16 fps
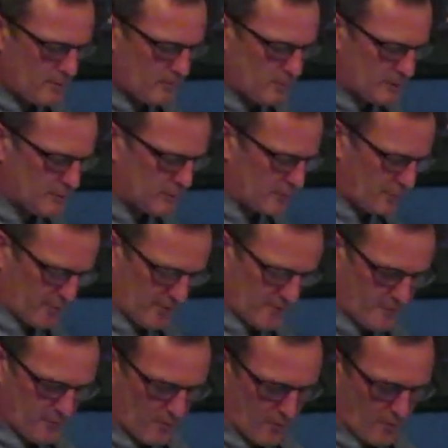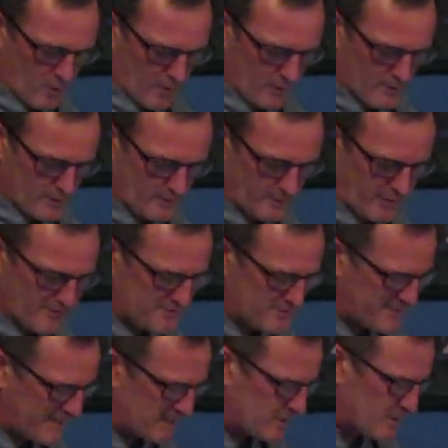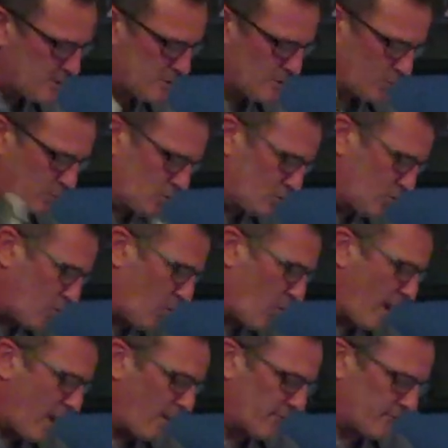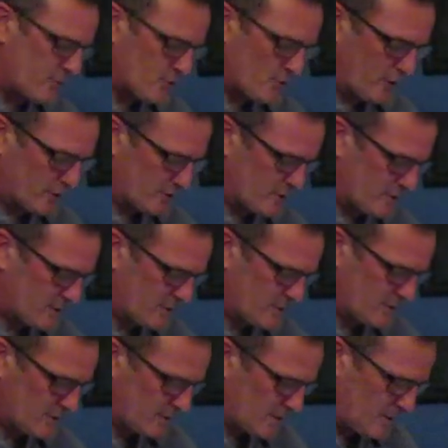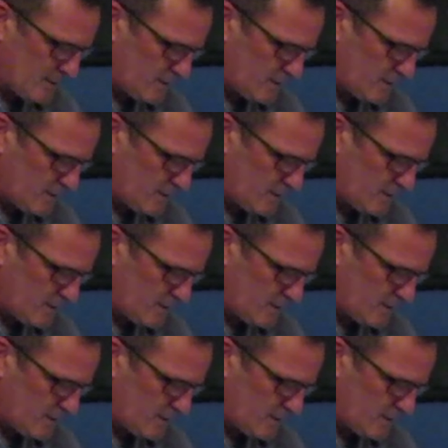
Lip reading: 1, 2, 3, 4, 5, 6, so 12 shots